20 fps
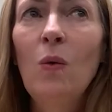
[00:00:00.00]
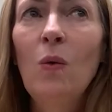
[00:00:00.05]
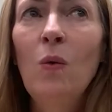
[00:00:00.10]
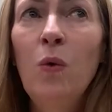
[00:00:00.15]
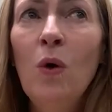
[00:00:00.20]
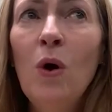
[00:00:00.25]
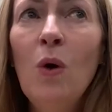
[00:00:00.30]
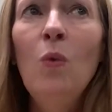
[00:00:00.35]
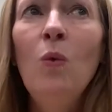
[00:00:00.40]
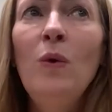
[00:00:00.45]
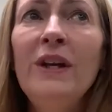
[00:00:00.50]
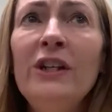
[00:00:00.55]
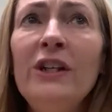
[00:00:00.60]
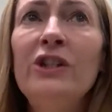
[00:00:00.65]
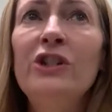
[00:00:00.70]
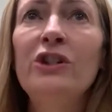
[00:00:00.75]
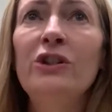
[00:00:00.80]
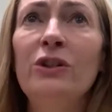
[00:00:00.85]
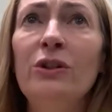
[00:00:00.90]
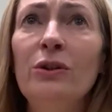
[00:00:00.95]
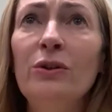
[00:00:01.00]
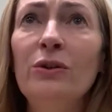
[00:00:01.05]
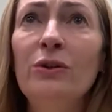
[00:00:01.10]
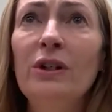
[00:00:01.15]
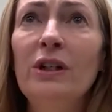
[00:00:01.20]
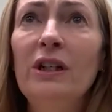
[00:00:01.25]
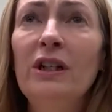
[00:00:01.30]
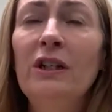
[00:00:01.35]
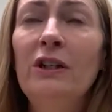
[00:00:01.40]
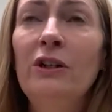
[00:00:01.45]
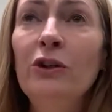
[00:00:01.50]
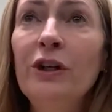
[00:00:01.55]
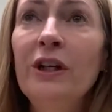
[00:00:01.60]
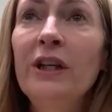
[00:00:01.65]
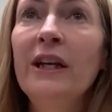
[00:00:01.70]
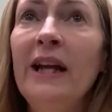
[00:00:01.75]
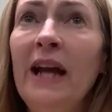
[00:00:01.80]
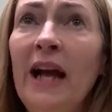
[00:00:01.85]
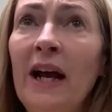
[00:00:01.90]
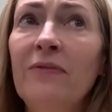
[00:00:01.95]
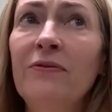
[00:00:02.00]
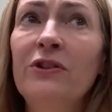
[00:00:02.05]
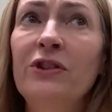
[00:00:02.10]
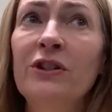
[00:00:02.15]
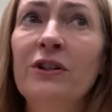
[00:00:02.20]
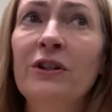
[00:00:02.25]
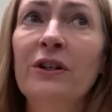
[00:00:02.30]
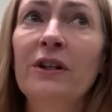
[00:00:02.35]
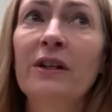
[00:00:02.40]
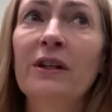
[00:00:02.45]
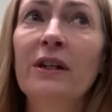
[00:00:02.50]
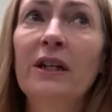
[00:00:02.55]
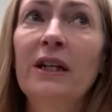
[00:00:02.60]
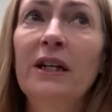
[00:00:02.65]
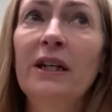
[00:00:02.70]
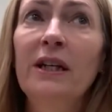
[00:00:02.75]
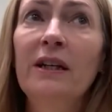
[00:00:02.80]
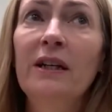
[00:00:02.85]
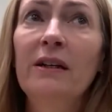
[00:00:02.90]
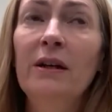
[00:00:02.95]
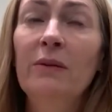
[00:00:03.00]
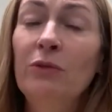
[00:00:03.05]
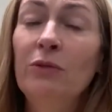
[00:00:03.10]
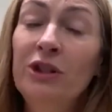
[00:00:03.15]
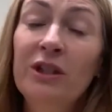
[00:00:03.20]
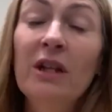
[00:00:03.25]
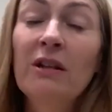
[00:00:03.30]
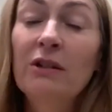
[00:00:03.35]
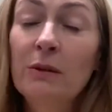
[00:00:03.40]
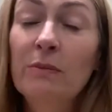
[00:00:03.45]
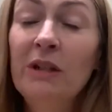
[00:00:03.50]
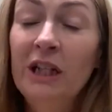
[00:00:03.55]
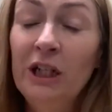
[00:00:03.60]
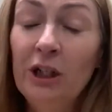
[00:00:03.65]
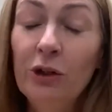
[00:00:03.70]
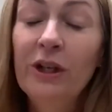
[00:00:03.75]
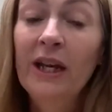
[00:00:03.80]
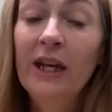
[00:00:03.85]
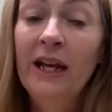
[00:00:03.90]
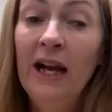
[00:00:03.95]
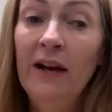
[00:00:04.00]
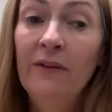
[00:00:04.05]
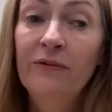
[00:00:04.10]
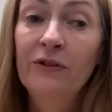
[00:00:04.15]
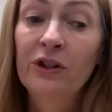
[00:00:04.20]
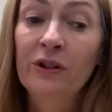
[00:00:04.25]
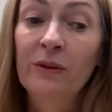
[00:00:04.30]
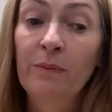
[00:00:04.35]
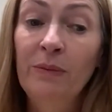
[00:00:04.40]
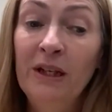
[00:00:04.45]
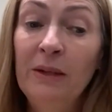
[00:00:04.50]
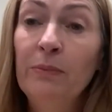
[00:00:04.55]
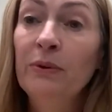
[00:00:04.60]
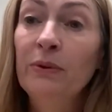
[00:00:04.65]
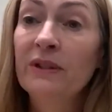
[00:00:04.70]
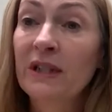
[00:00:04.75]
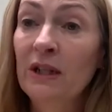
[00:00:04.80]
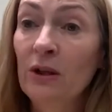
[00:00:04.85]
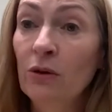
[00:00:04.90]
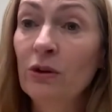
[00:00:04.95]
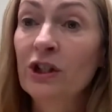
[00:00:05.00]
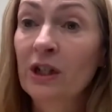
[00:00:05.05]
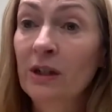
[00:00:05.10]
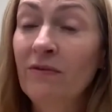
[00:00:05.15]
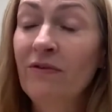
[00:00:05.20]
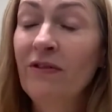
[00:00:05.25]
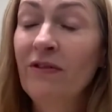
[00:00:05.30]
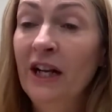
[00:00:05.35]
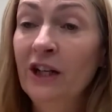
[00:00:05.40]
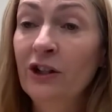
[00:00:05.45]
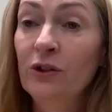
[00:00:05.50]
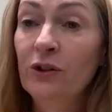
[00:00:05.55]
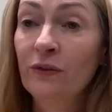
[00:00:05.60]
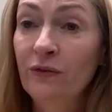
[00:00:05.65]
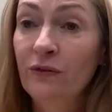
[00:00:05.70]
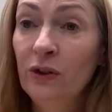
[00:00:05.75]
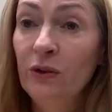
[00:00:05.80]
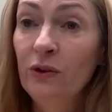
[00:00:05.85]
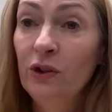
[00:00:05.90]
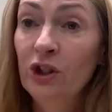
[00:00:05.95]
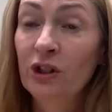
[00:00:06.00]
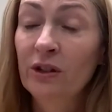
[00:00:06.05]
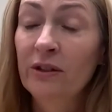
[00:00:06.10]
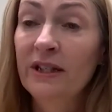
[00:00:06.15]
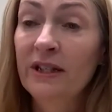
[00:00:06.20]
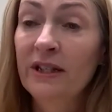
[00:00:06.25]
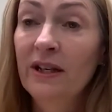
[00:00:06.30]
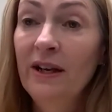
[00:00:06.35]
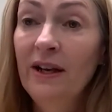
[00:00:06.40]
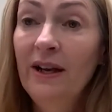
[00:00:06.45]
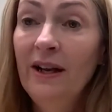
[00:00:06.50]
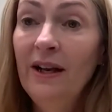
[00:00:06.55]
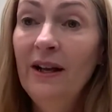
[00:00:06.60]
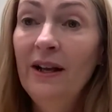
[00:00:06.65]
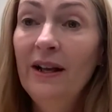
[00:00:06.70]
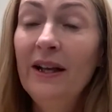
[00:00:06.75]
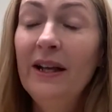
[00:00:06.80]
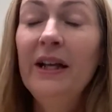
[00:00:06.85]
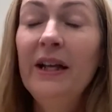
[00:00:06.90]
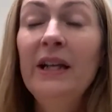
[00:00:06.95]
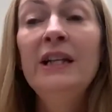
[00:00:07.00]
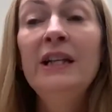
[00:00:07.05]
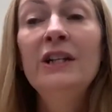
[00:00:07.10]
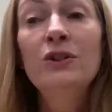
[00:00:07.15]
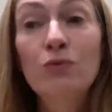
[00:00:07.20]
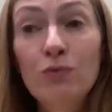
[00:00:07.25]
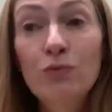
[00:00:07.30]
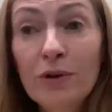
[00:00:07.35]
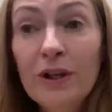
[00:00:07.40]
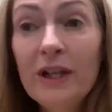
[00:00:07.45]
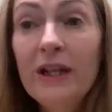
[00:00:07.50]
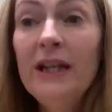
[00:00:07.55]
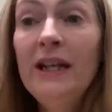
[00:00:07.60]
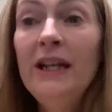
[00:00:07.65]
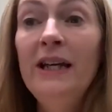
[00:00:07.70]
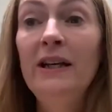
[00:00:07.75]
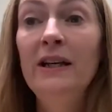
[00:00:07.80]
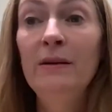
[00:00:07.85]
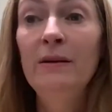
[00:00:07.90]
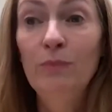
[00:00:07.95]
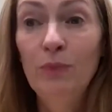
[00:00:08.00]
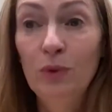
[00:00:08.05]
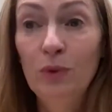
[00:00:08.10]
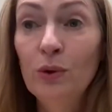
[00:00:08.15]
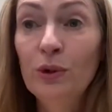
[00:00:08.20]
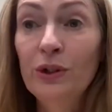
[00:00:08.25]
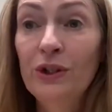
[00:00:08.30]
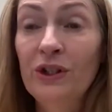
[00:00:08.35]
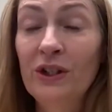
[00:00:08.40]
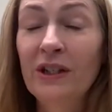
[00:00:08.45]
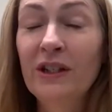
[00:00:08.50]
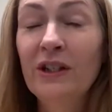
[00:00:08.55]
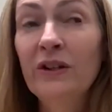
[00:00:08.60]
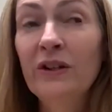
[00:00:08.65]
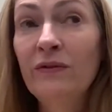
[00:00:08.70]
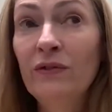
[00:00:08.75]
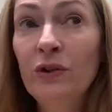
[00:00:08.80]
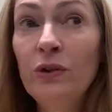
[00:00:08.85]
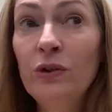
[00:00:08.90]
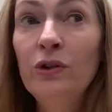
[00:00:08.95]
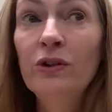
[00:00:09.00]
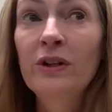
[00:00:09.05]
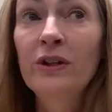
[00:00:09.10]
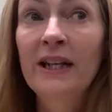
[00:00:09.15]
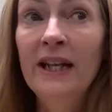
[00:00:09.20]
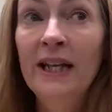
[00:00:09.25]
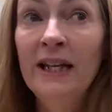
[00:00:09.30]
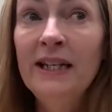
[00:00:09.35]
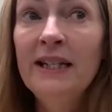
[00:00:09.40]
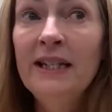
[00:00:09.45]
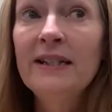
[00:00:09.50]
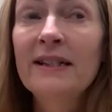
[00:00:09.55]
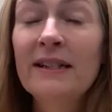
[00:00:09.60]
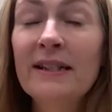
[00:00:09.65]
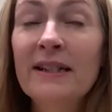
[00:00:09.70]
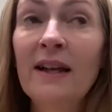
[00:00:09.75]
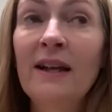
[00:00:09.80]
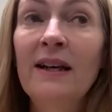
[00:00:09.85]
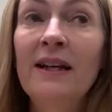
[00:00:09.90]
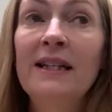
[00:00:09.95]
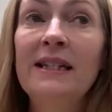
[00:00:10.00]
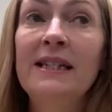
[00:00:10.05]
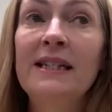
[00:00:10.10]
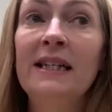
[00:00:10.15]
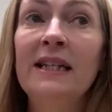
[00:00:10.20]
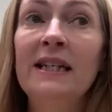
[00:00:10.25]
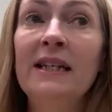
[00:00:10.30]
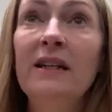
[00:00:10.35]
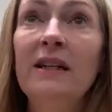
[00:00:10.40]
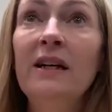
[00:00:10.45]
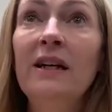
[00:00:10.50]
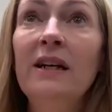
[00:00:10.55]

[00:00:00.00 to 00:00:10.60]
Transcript: what we do, looking after, which is ultimately looking after people's long-term financial futures, is really important. If you look at any society